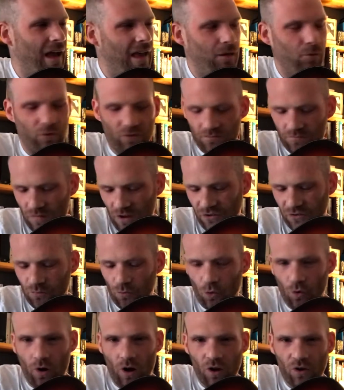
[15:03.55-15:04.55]
It was much
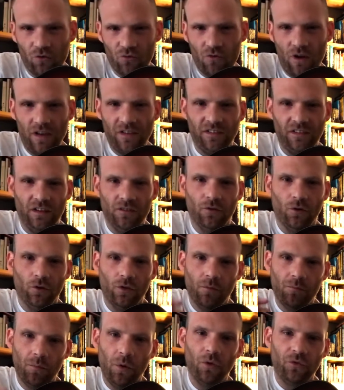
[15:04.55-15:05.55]
more aggressive on the
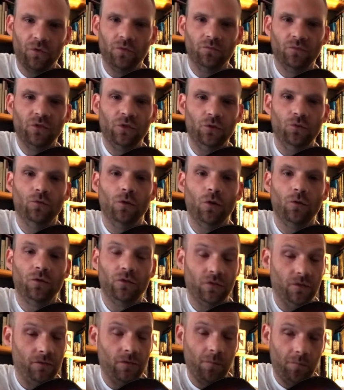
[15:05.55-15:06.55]
bottom two notes
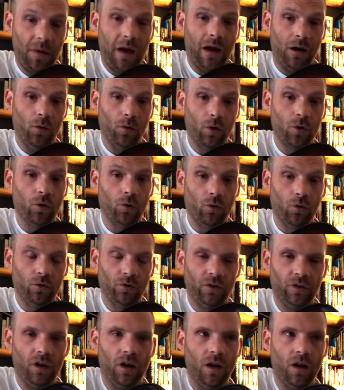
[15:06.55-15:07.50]
of the power chord.